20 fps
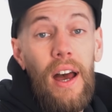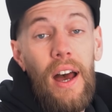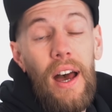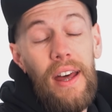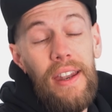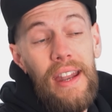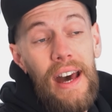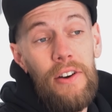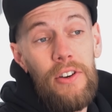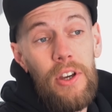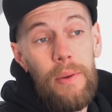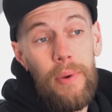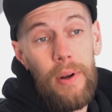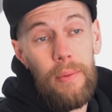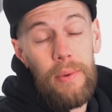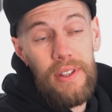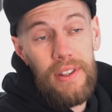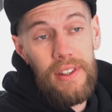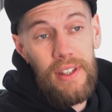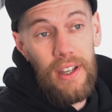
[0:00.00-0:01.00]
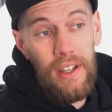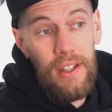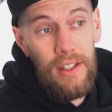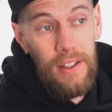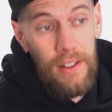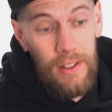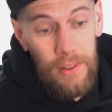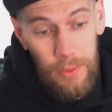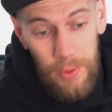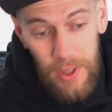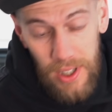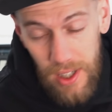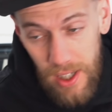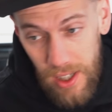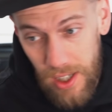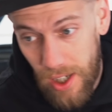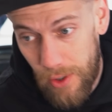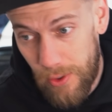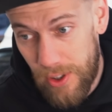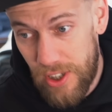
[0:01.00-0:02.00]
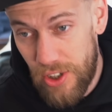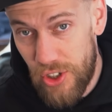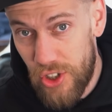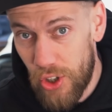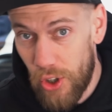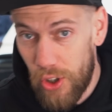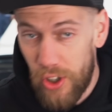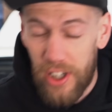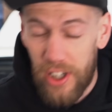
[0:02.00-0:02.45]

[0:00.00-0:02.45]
And now you're probably thinking, we're going to go and enjoy